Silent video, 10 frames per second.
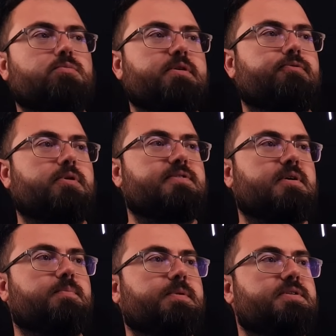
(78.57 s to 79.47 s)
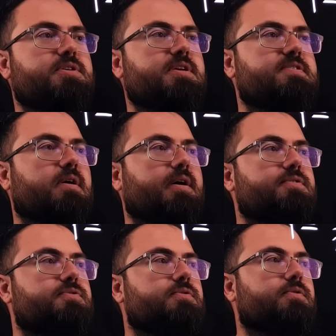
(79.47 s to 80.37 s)
will be, for example, these
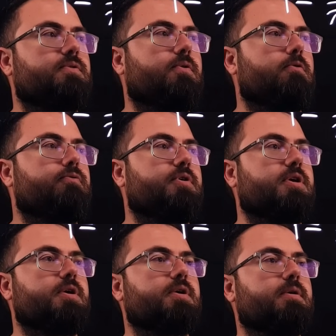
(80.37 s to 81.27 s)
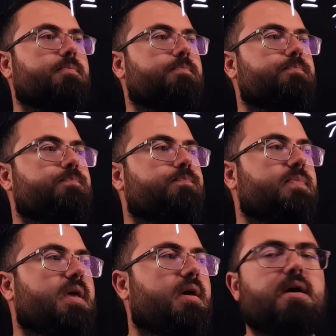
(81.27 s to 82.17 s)
lines over here
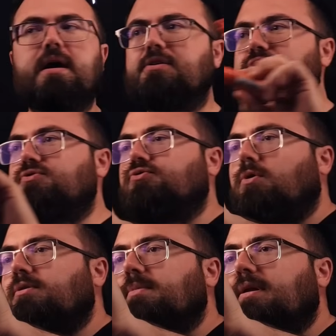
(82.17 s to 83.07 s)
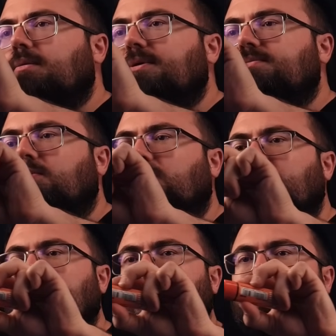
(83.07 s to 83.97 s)
and just draw them a little bit
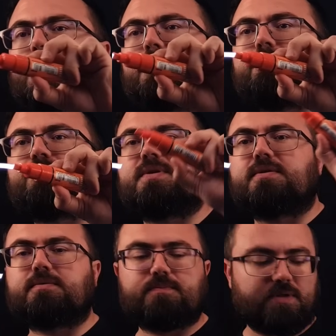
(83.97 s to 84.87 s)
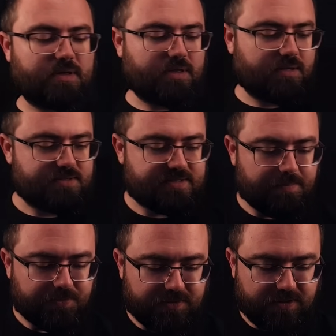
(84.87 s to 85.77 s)
more
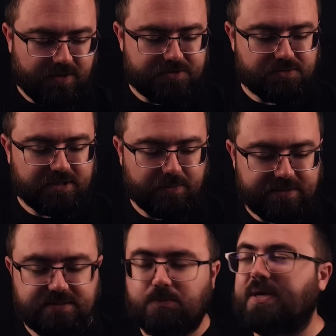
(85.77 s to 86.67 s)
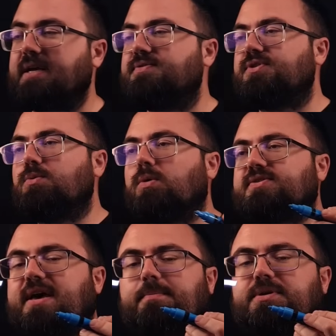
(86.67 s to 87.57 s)
separate here so that we can see
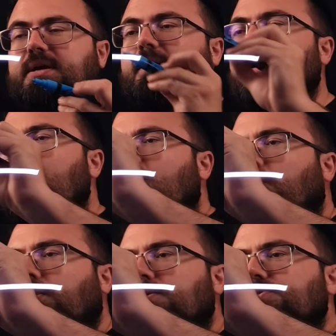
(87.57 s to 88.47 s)
what's happening. We're